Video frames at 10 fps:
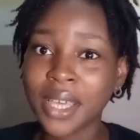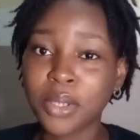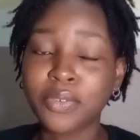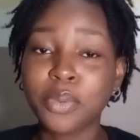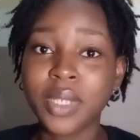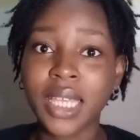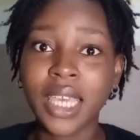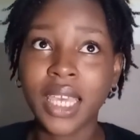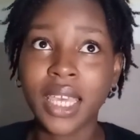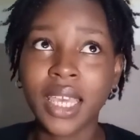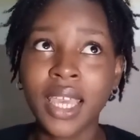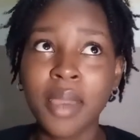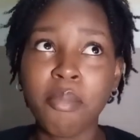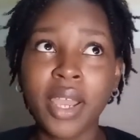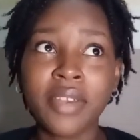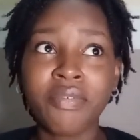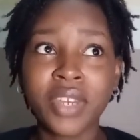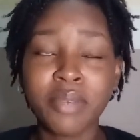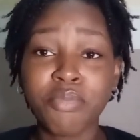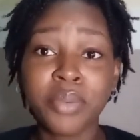I was filming my
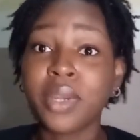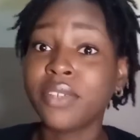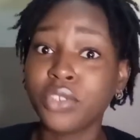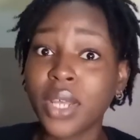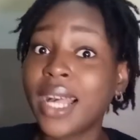rebrand video.